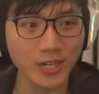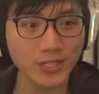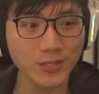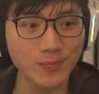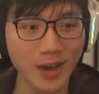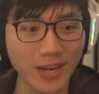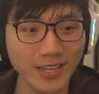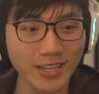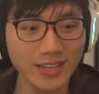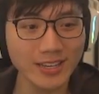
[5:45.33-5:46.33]
Thresh's
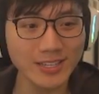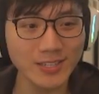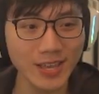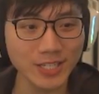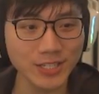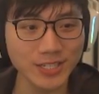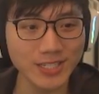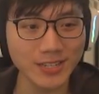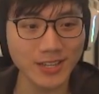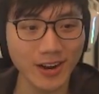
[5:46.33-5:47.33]
body so that
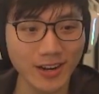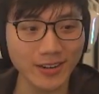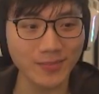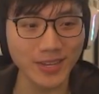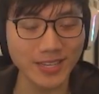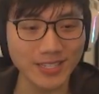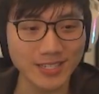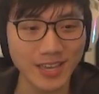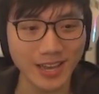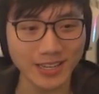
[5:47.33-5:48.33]
Shinja targeted me
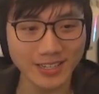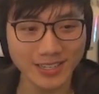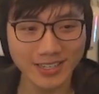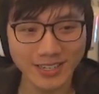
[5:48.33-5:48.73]
instead.